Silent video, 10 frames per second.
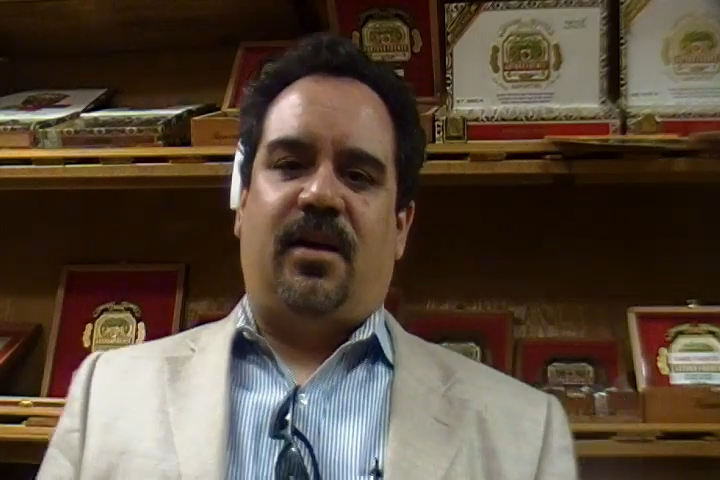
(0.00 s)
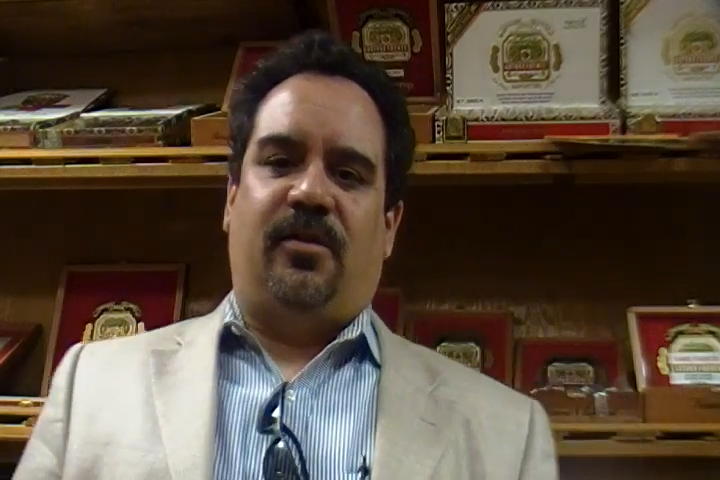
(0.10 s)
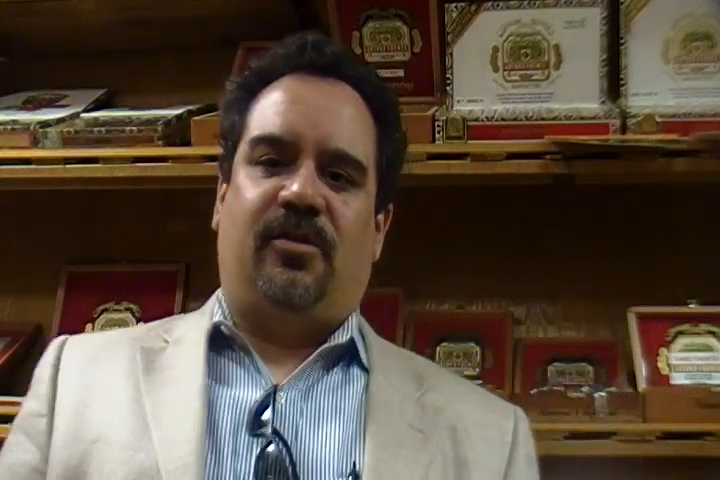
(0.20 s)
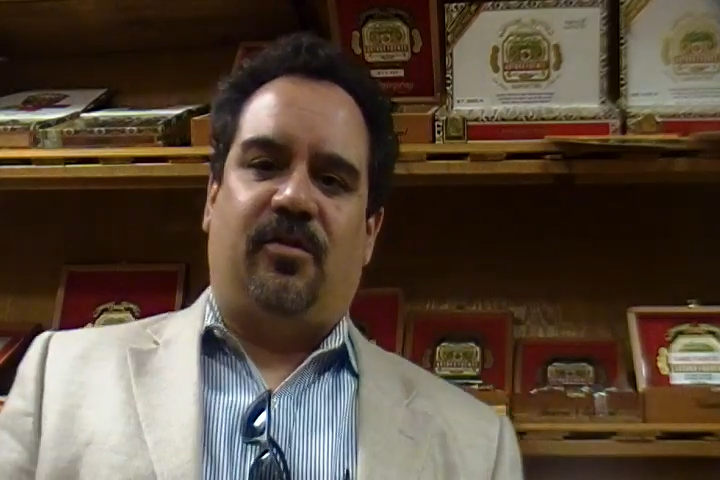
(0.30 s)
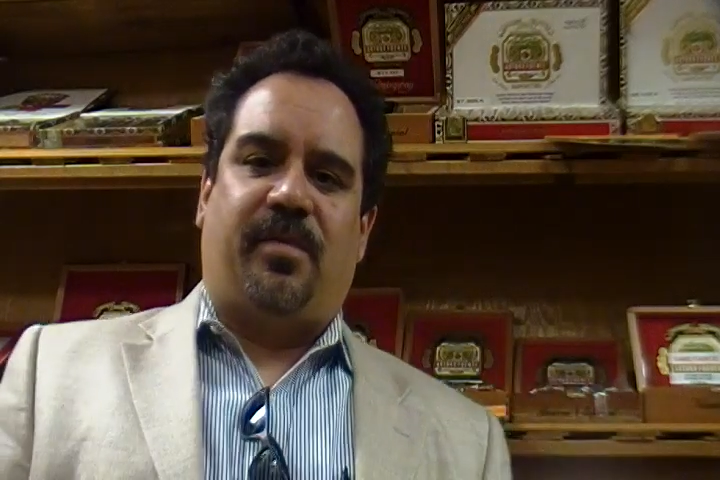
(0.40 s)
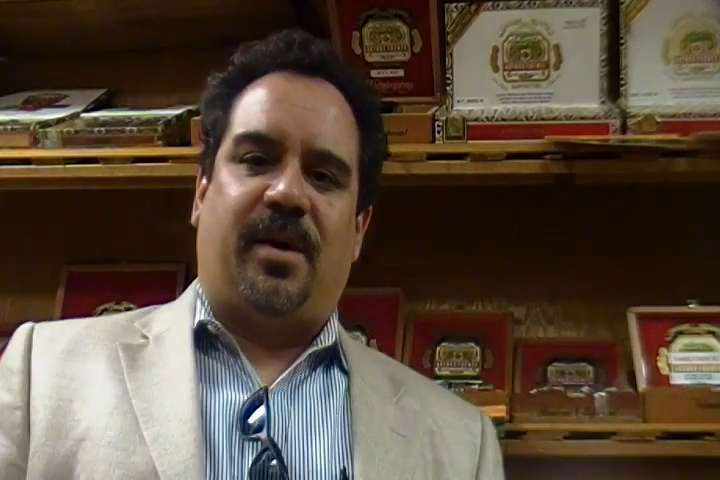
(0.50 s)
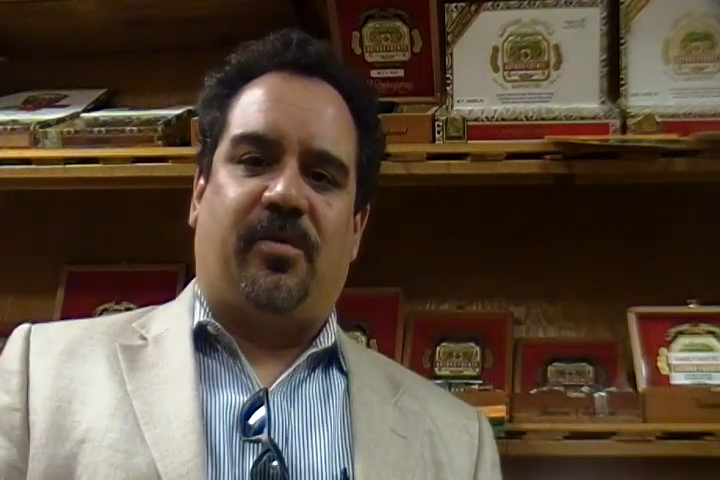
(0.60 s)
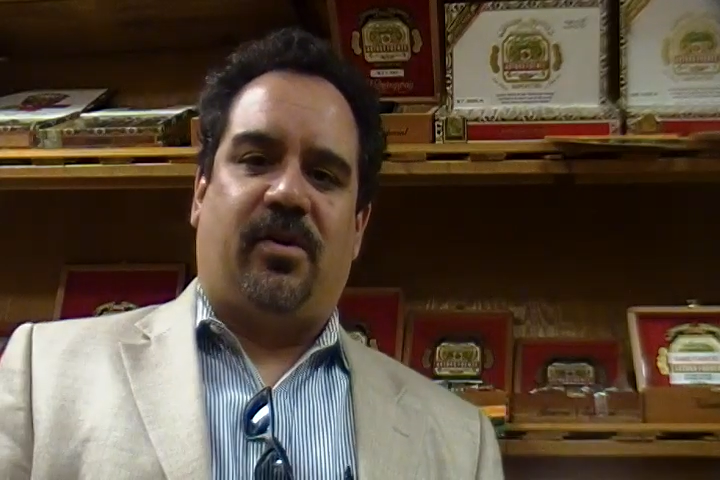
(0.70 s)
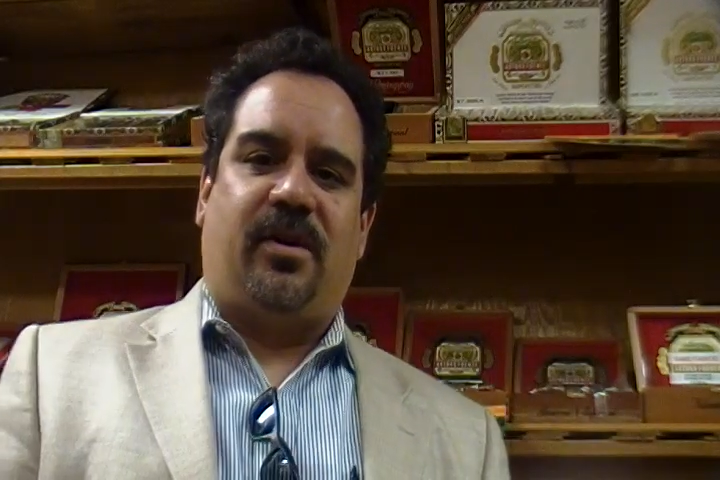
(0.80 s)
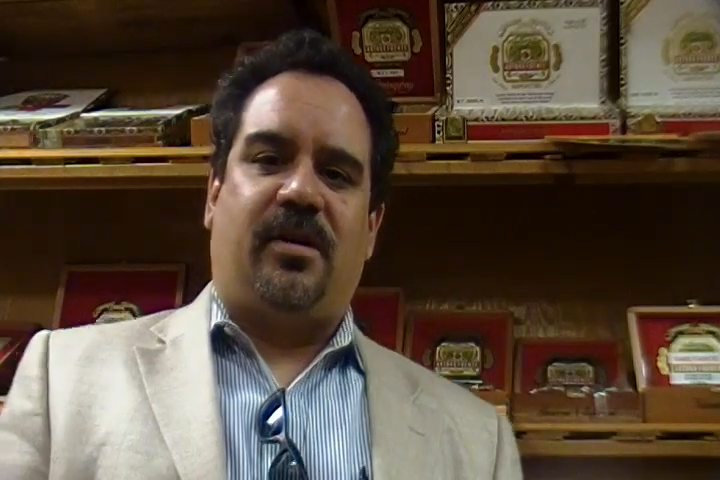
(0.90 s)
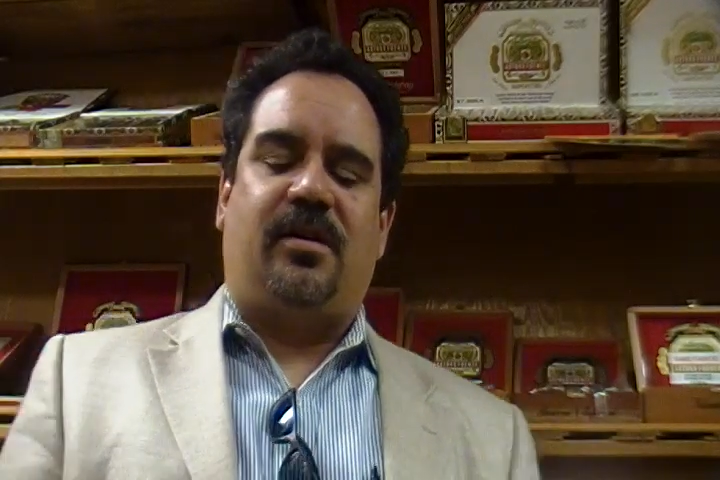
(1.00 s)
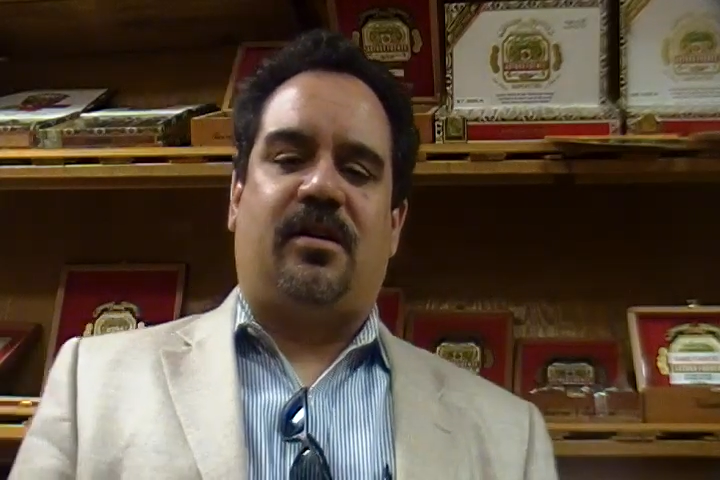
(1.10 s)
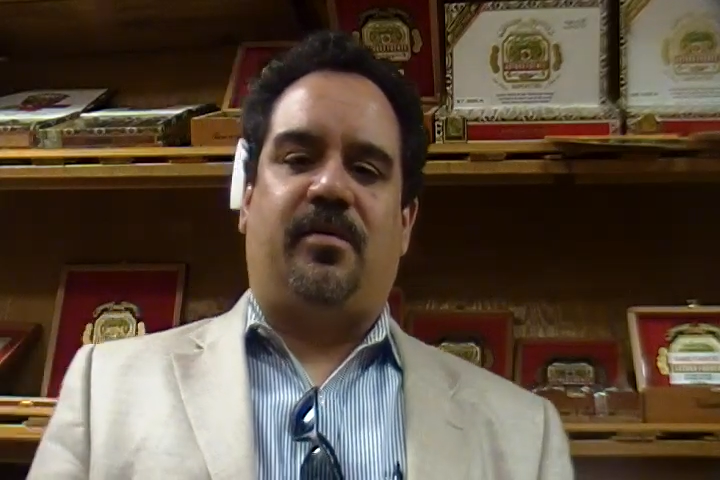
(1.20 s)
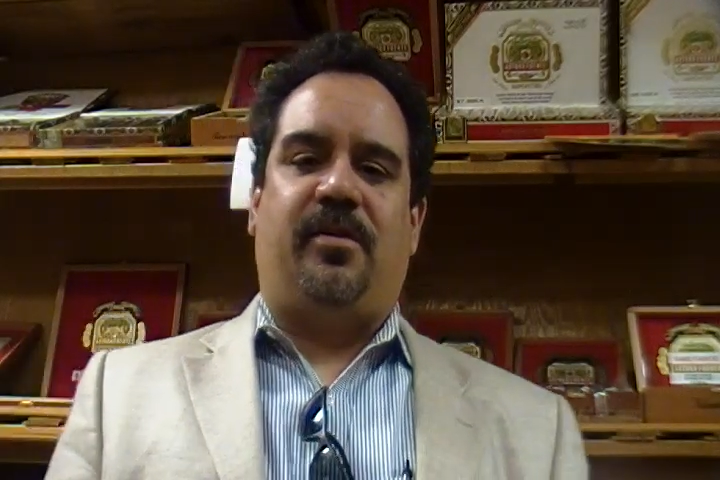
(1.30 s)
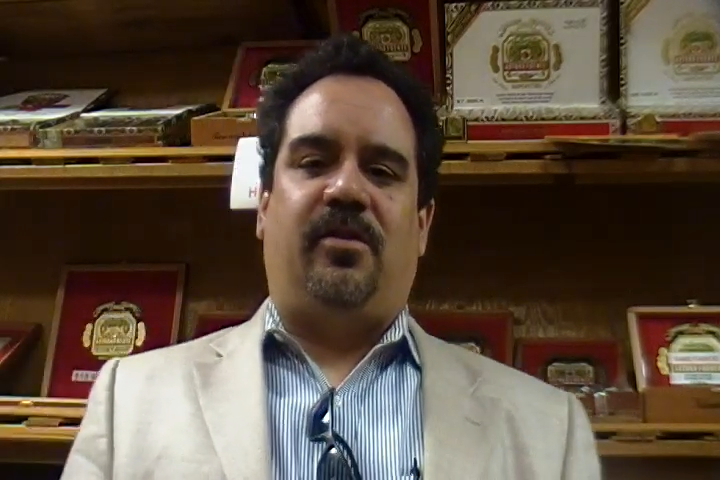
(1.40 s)
Hey YouTube, Pipe Lawyer here,
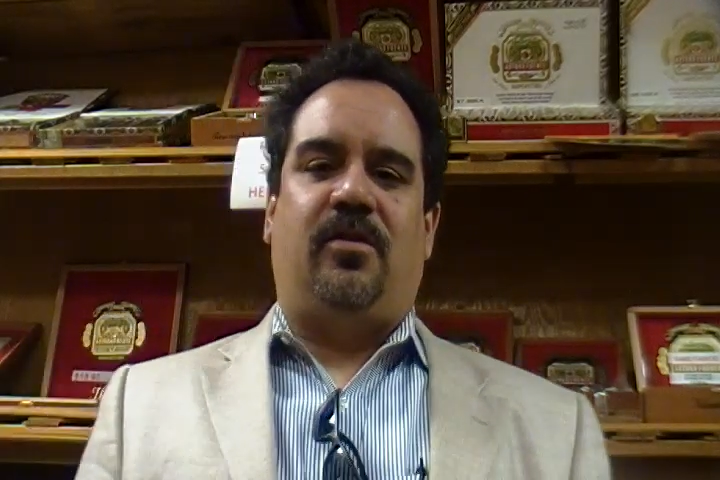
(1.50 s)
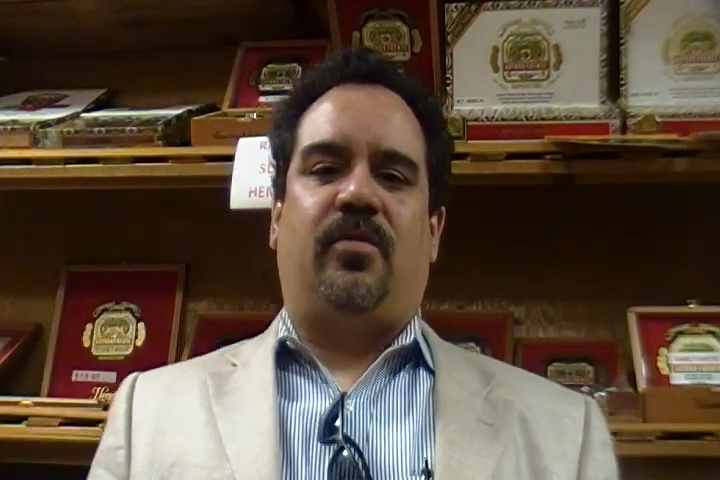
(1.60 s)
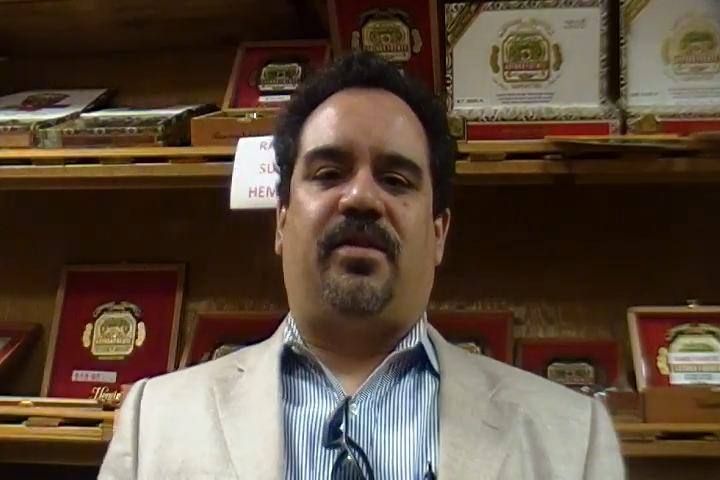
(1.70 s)
coming to you